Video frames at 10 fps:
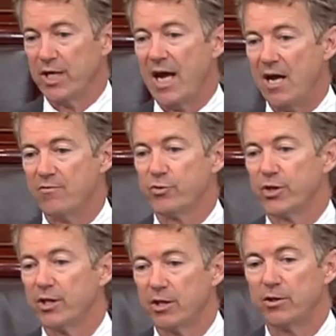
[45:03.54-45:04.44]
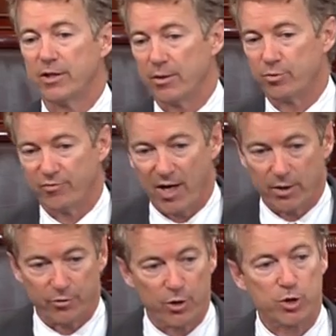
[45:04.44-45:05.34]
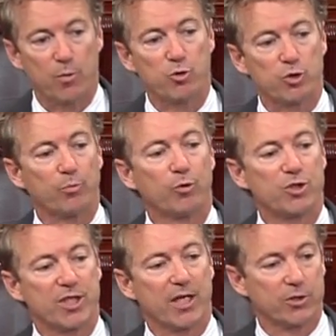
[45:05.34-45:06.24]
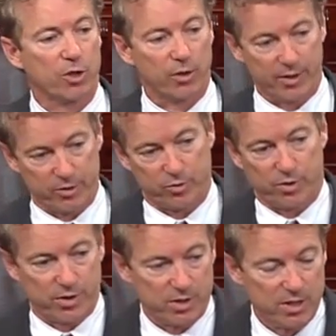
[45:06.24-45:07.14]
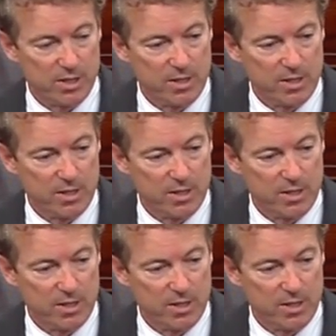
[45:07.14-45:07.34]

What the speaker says: have with the internet provider. They're supposed to protect our interests.